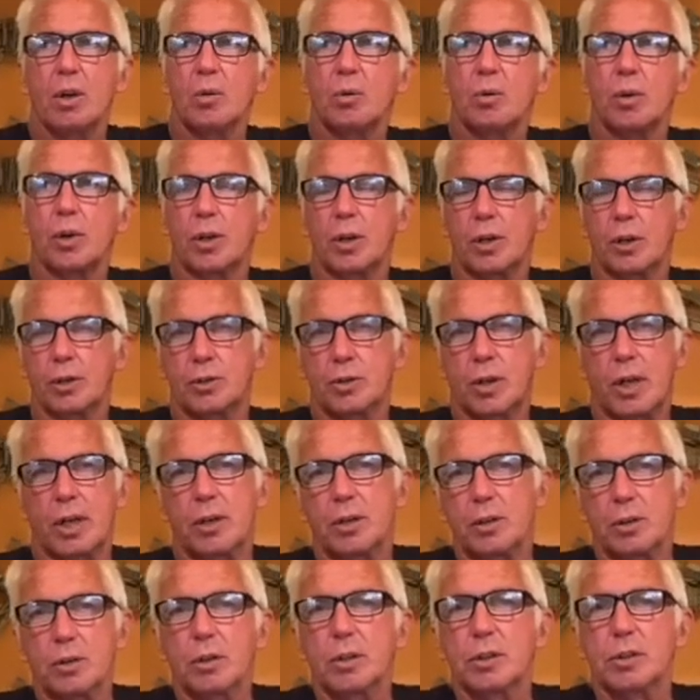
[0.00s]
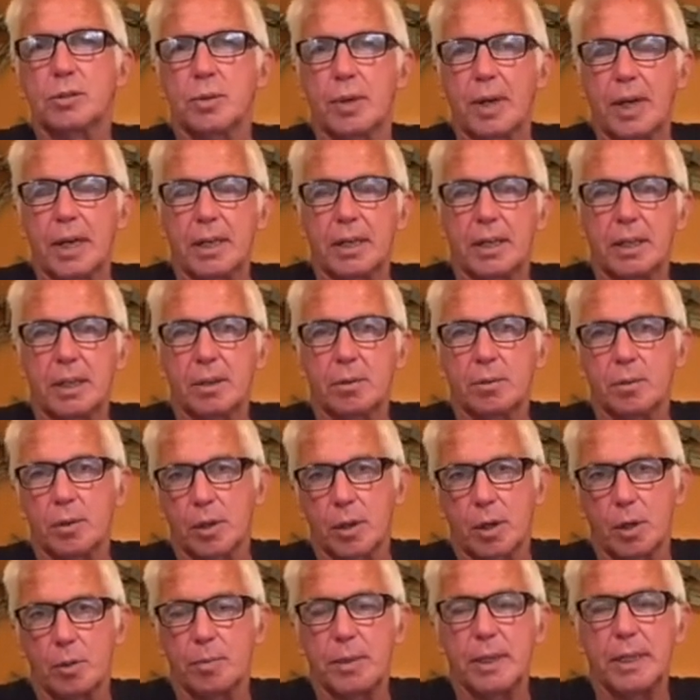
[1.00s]
We're going to try to do what's right, and we're
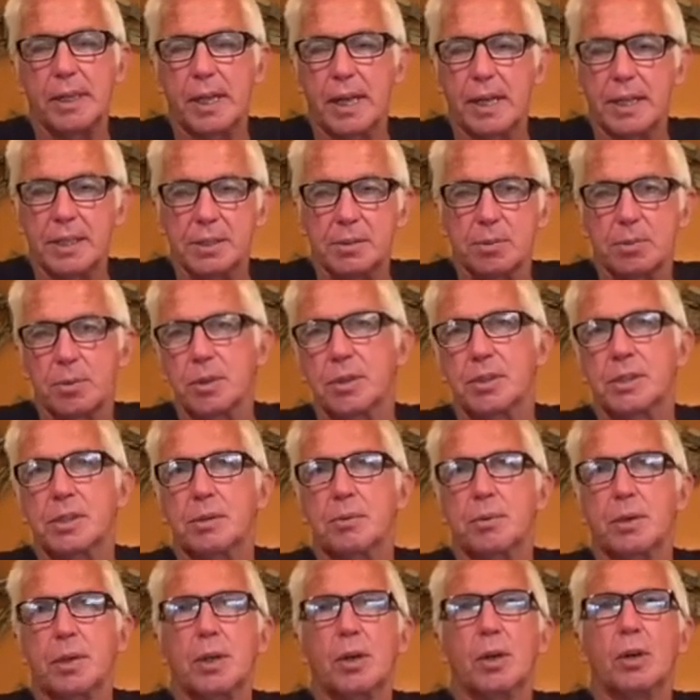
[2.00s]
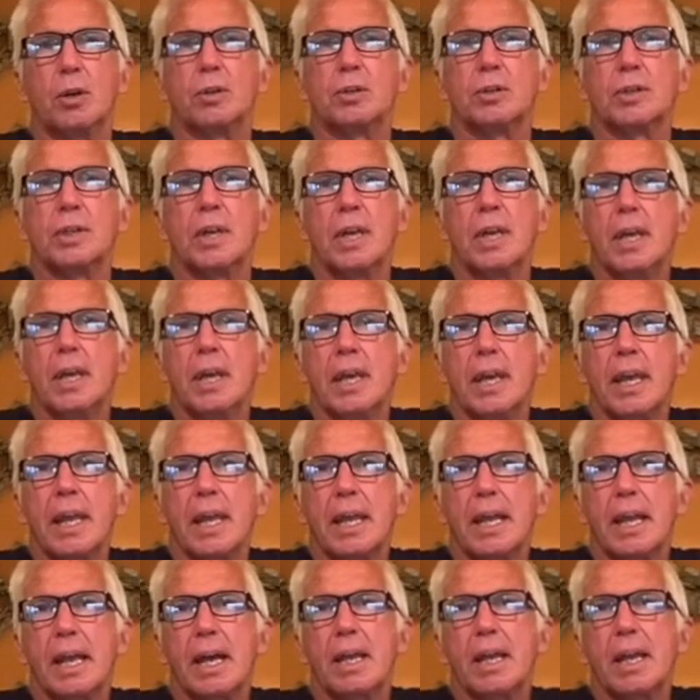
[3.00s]
going to be nice, and we're going to see where it goes.
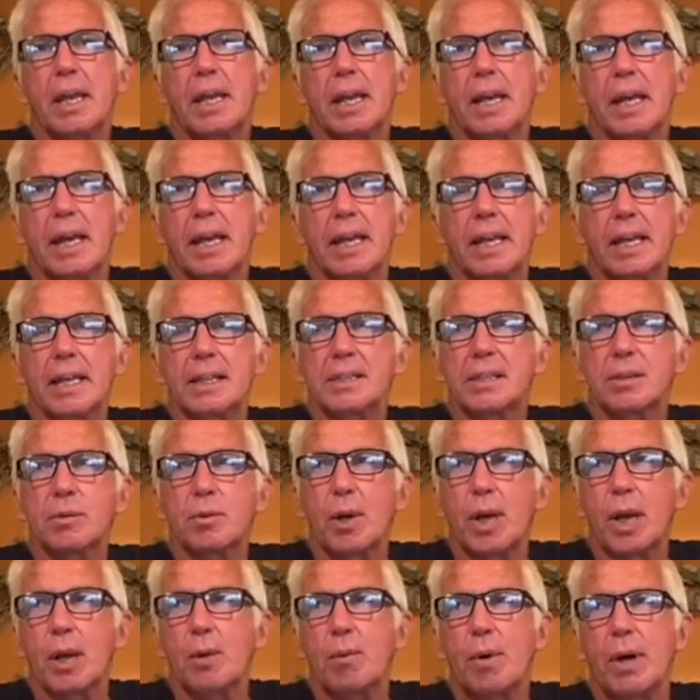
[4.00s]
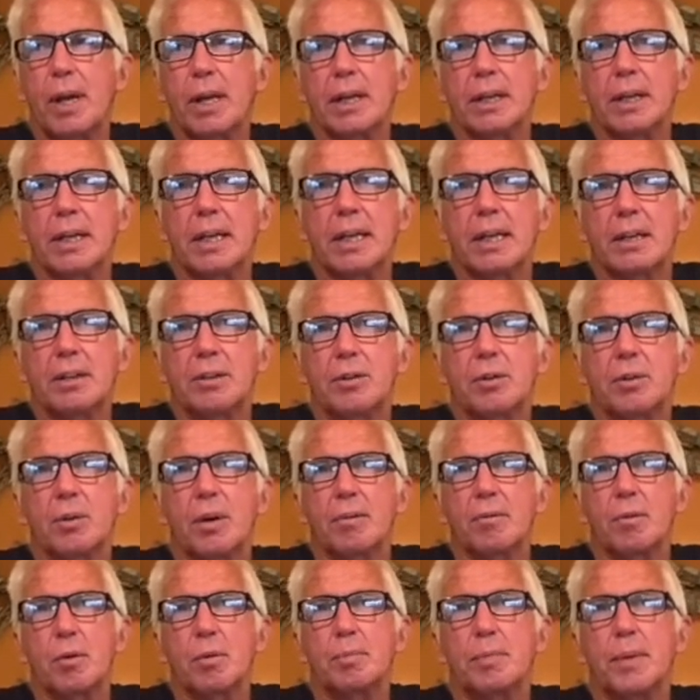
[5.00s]
And I guess that what I wanted to get to
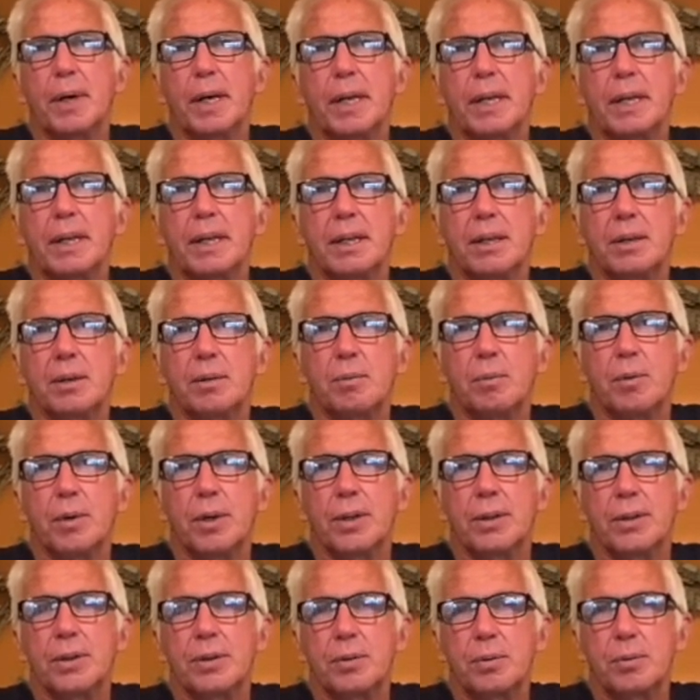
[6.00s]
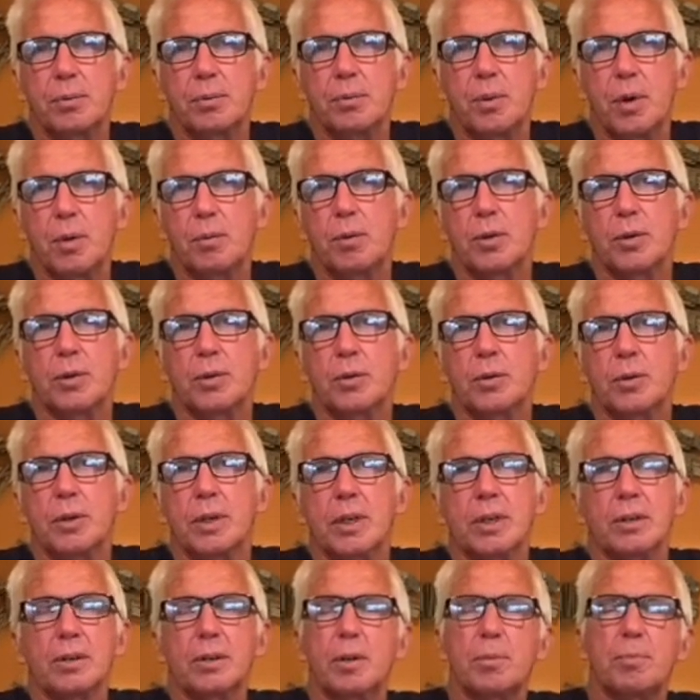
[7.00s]
everybody with what we're doing
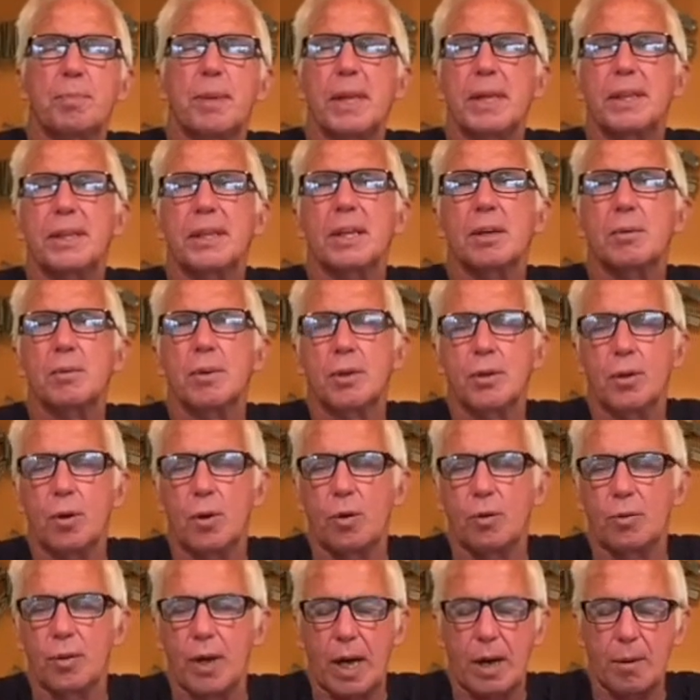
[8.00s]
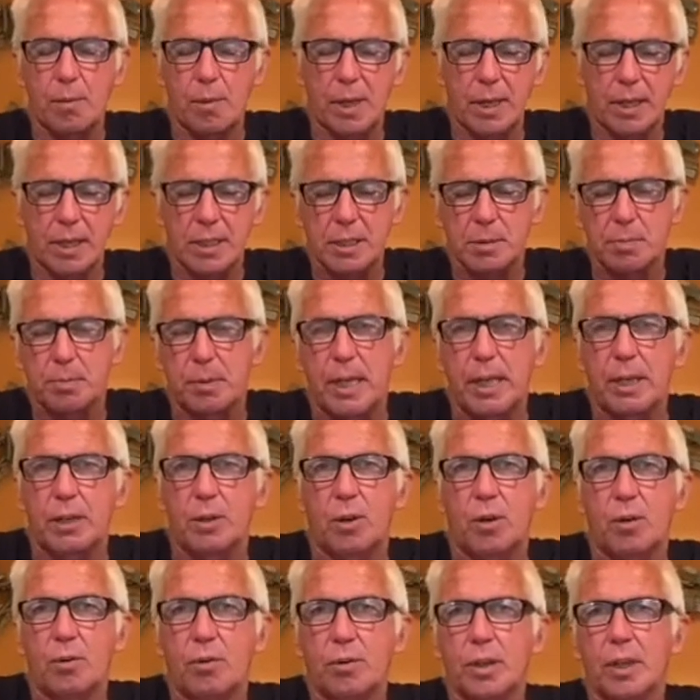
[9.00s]
here, the big thing with I want to explain
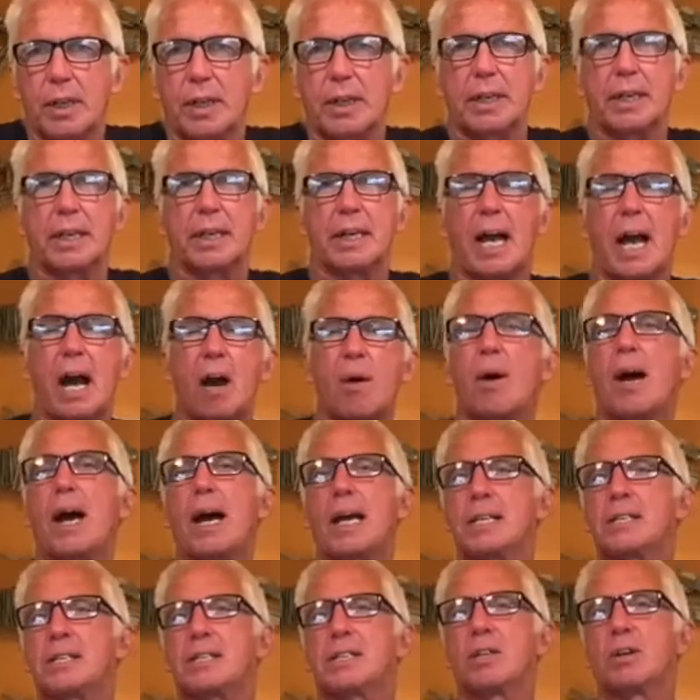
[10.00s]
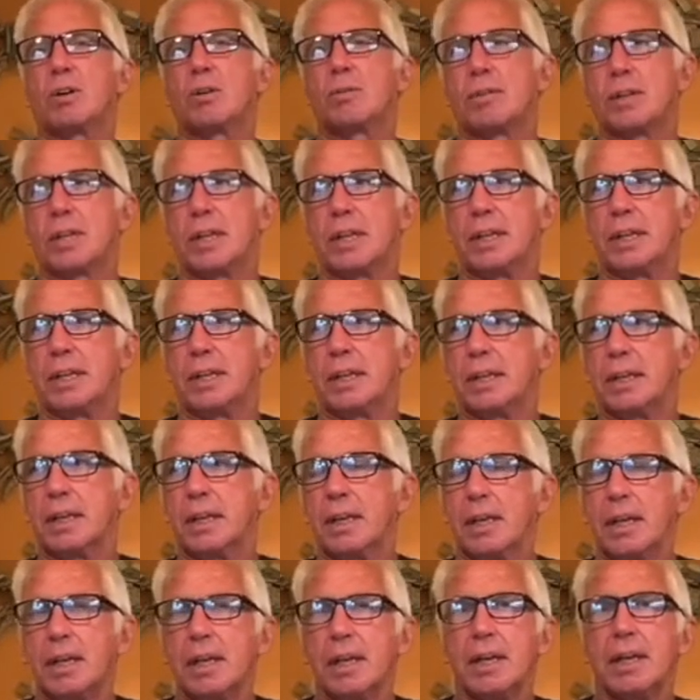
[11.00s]
overlanding, how I see overlanding,
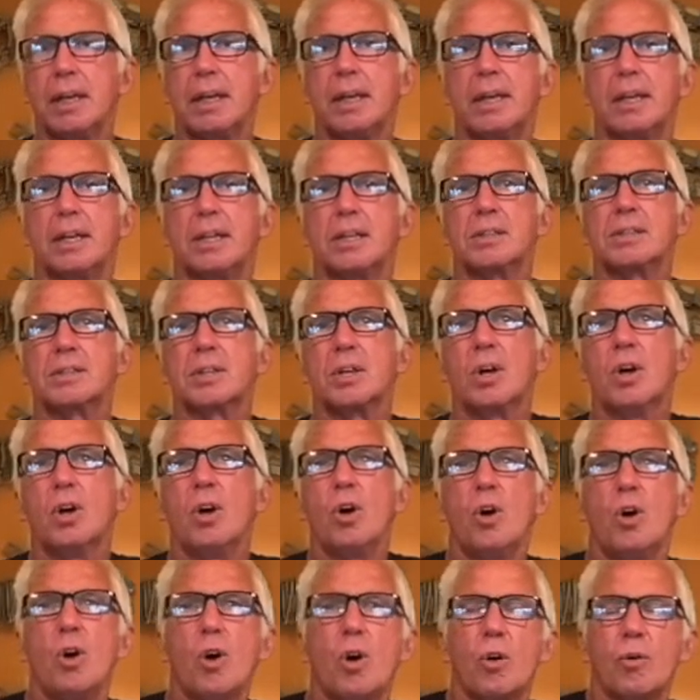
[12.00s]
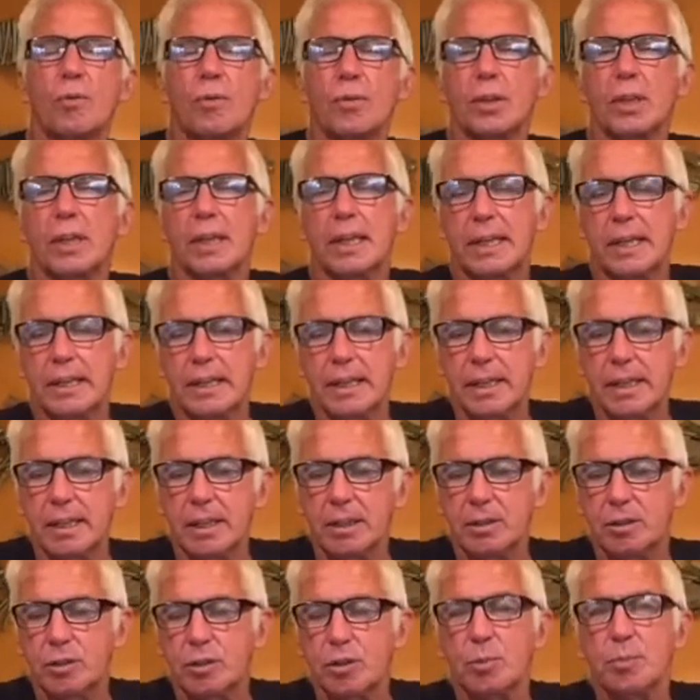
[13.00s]
is
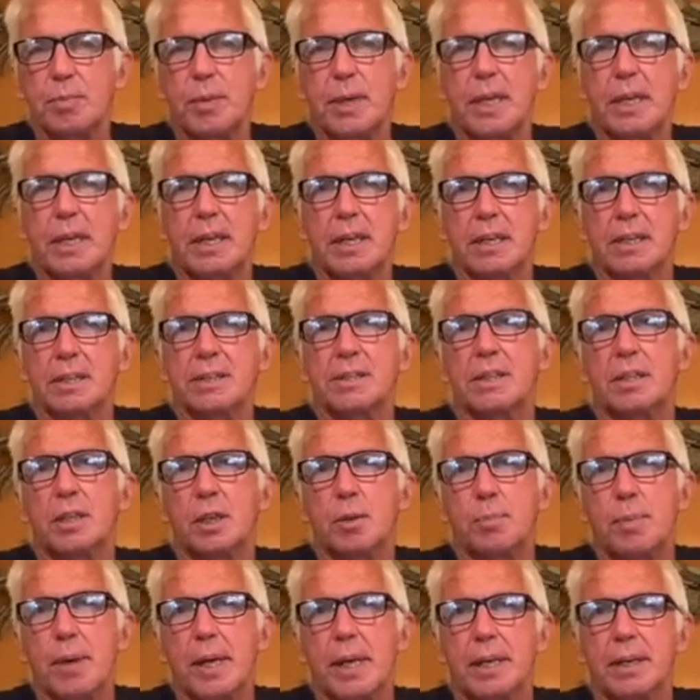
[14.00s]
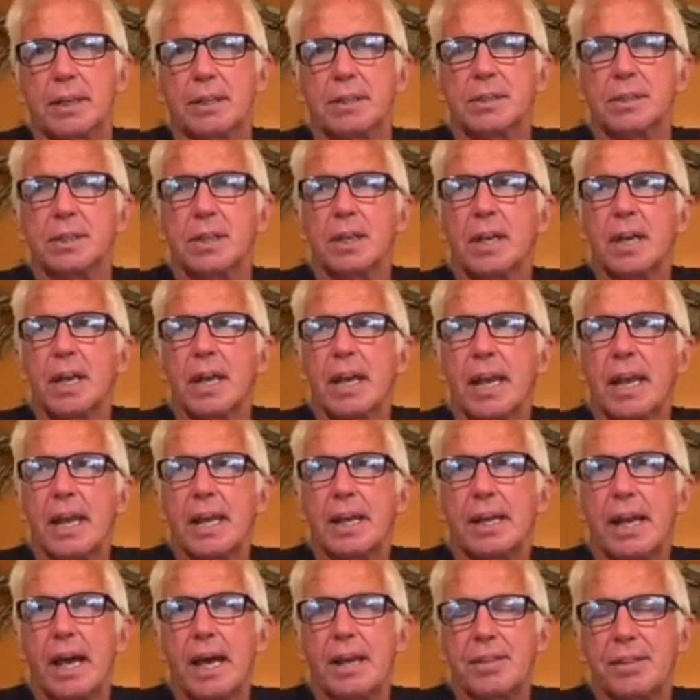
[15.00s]
overlanding to me is independence.
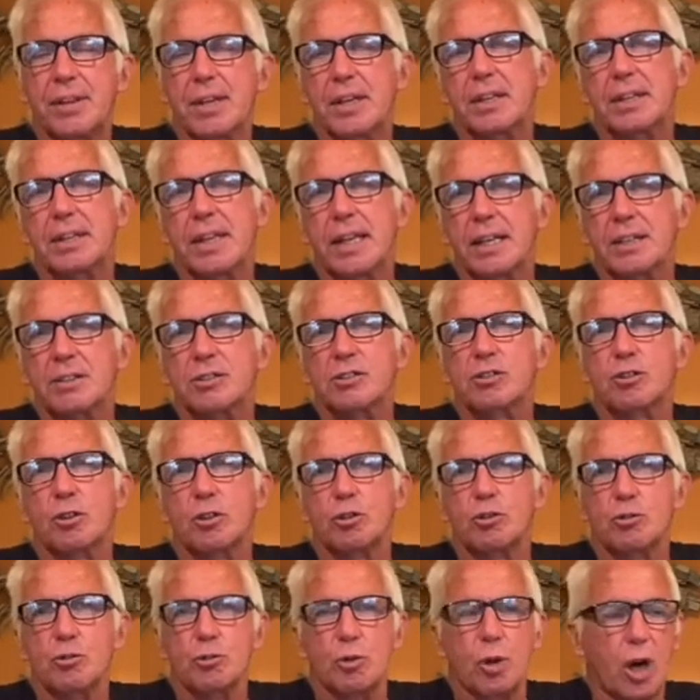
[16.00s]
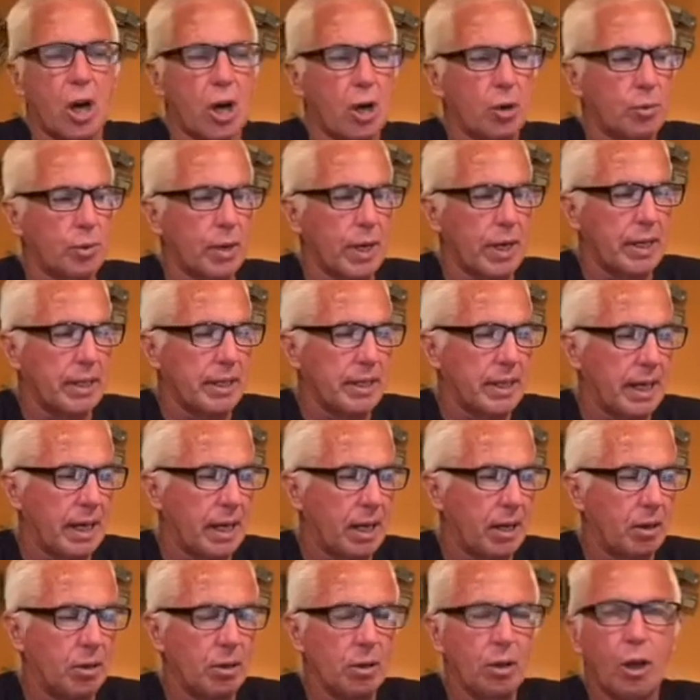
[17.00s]
And I think that's the draw right
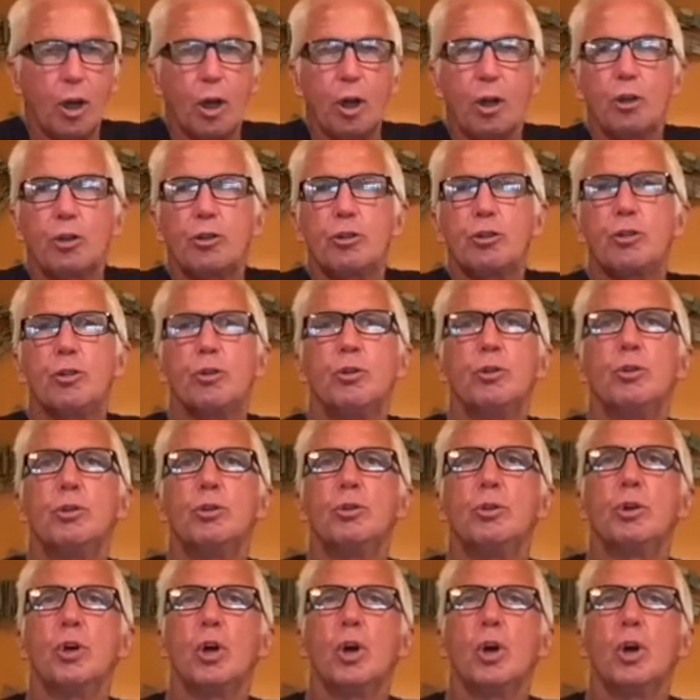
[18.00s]
now to